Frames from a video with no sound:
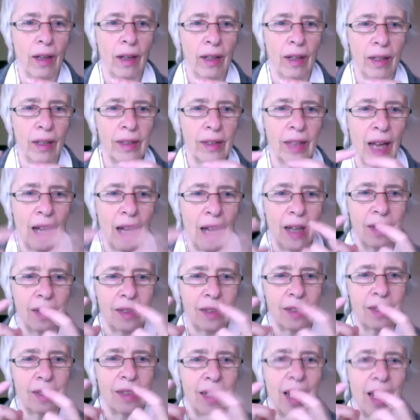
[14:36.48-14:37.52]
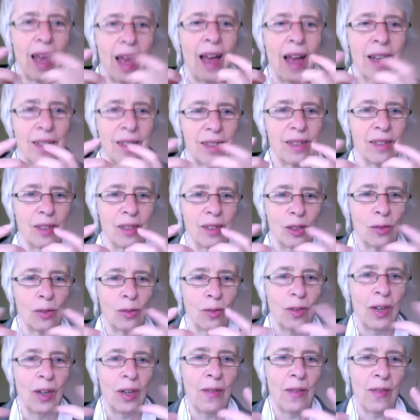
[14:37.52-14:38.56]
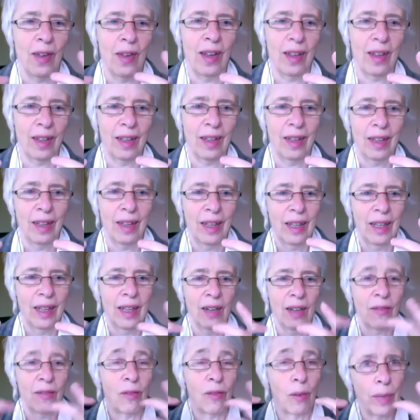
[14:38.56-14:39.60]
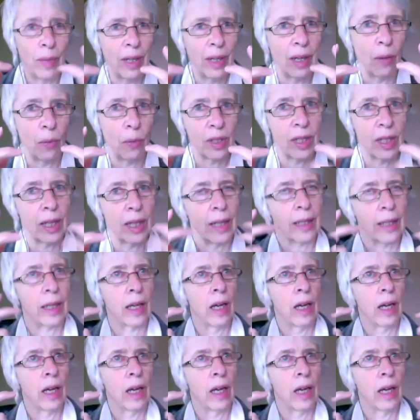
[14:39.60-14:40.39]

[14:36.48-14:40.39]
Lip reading: That's the essence of living. And for me, that was like,